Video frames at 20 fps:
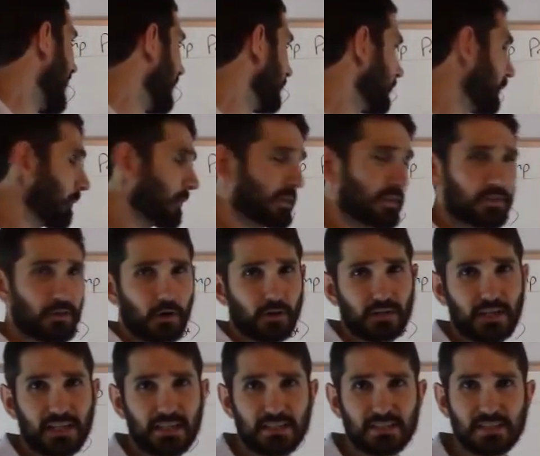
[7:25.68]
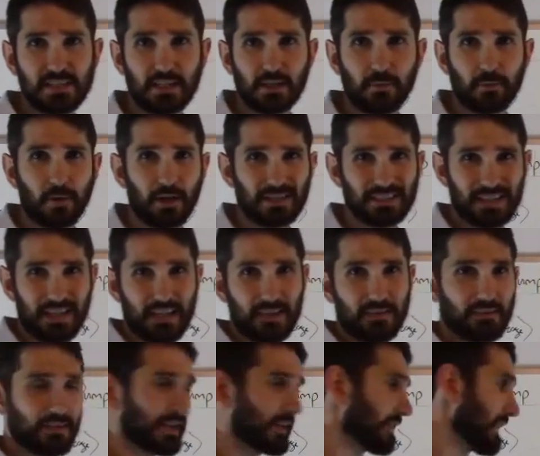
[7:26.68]
I went with the 13 SEER because I
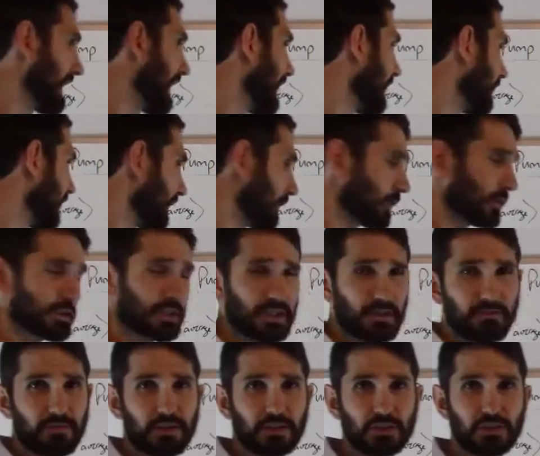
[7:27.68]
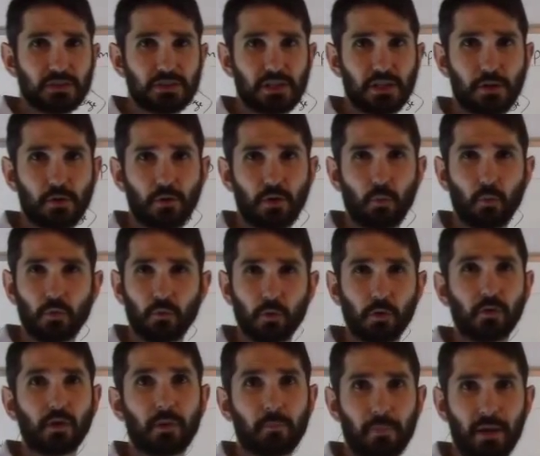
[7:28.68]
didn't think the higher energy efficiency unit would
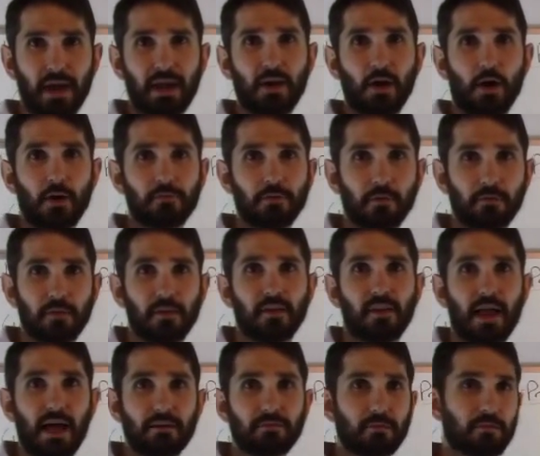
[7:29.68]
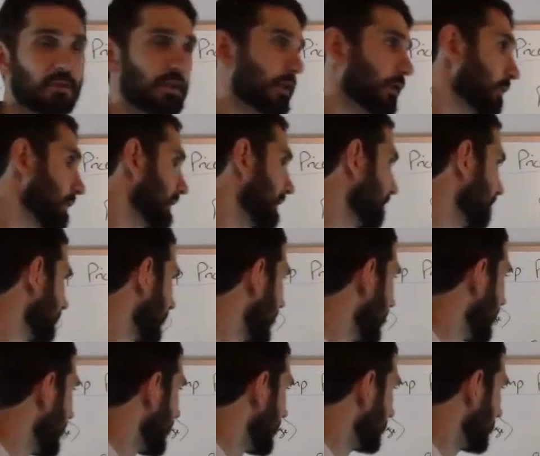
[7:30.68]
really pay off over the life of the unit.
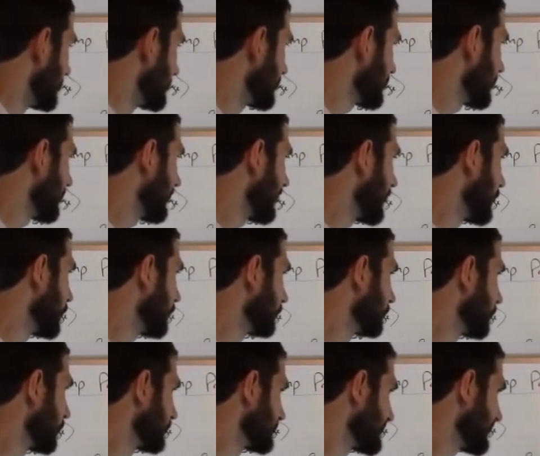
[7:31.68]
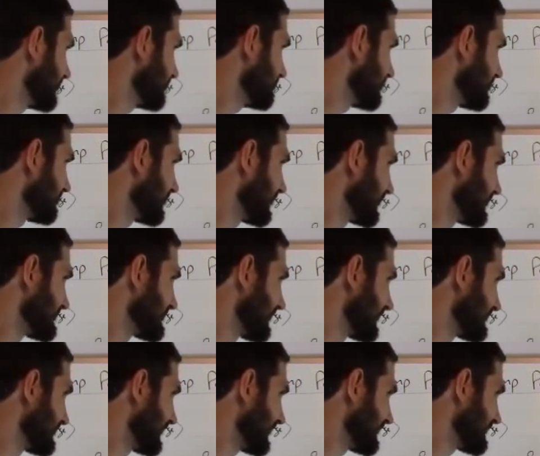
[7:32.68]
But you can go 14, 15,
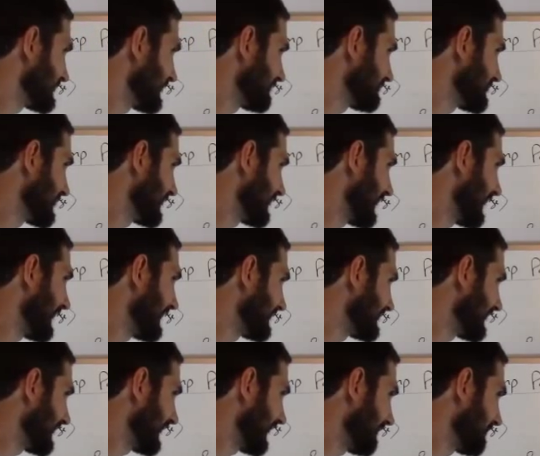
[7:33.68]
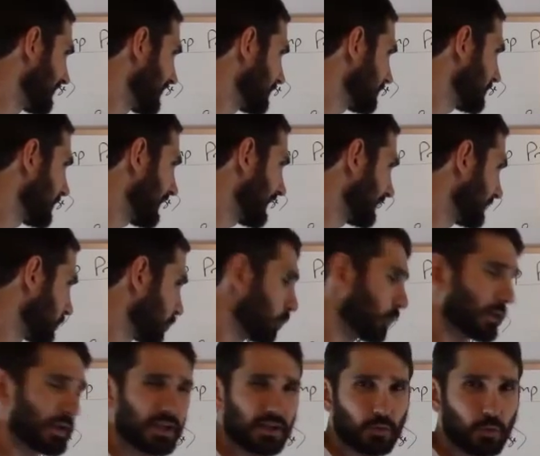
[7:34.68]
16, 17, 18, even up to like
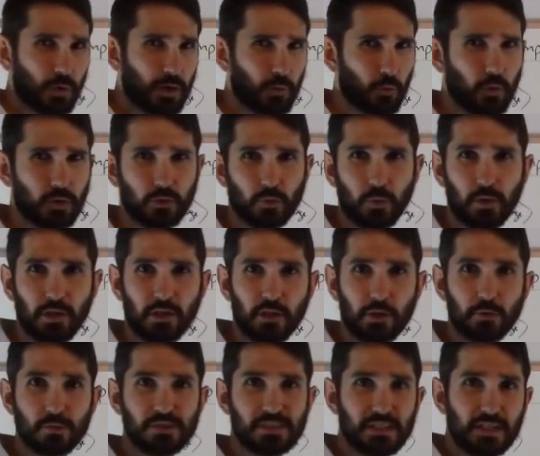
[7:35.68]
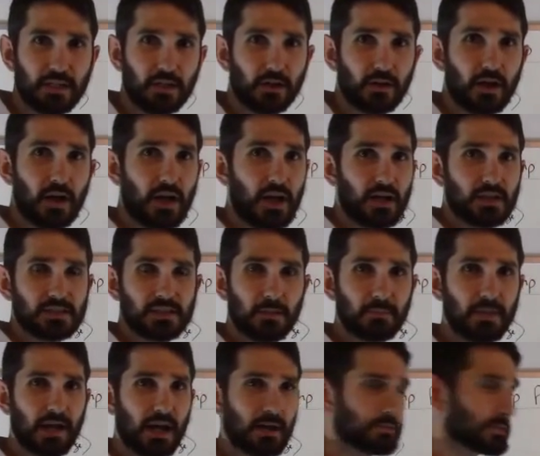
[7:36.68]
20, 21, 22 SEER,
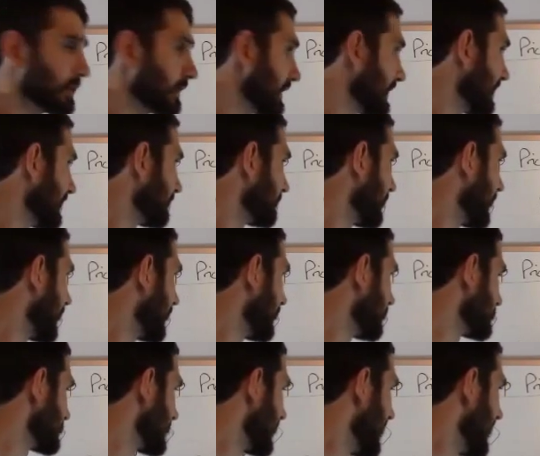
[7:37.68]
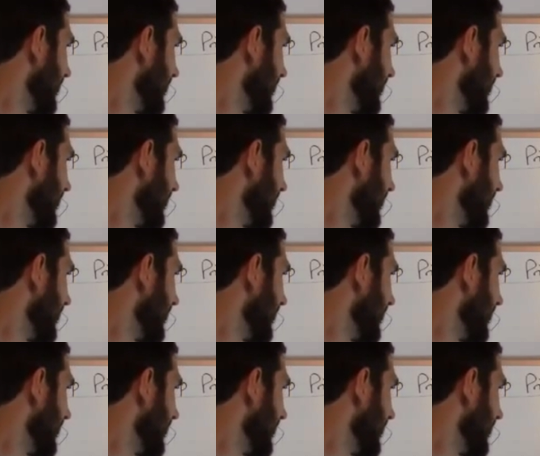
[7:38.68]
sometimes on heat pumps.